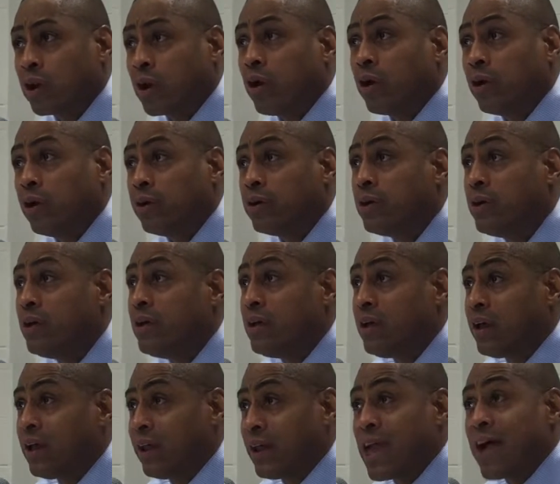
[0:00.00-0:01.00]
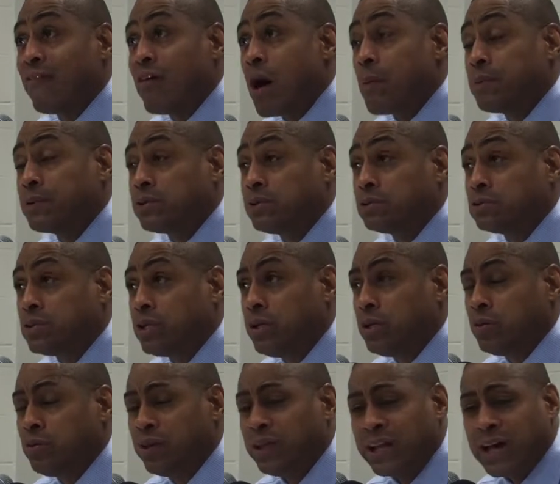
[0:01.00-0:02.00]
learn and have opportunities to
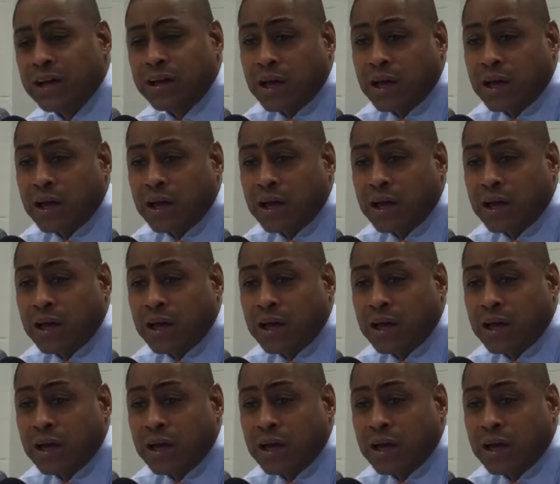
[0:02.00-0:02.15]
do that.